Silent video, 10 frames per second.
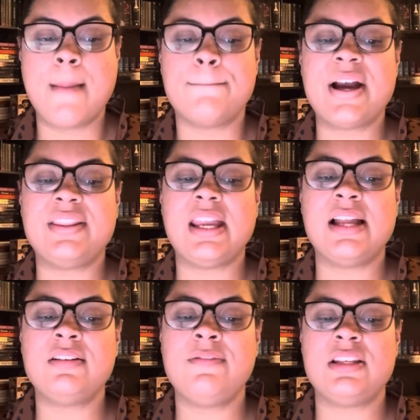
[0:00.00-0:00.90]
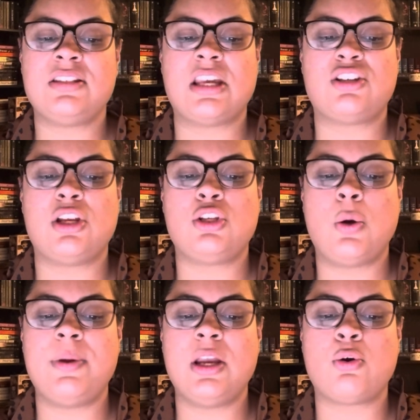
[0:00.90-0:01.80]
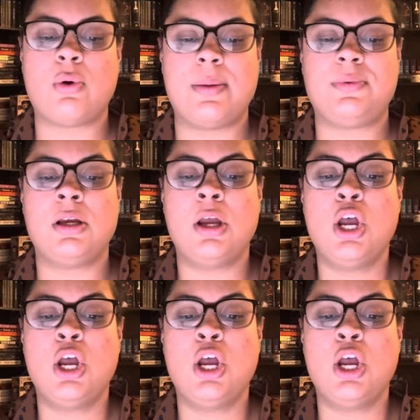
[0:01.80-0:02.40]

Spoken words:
By the end of this session, you'll be equipped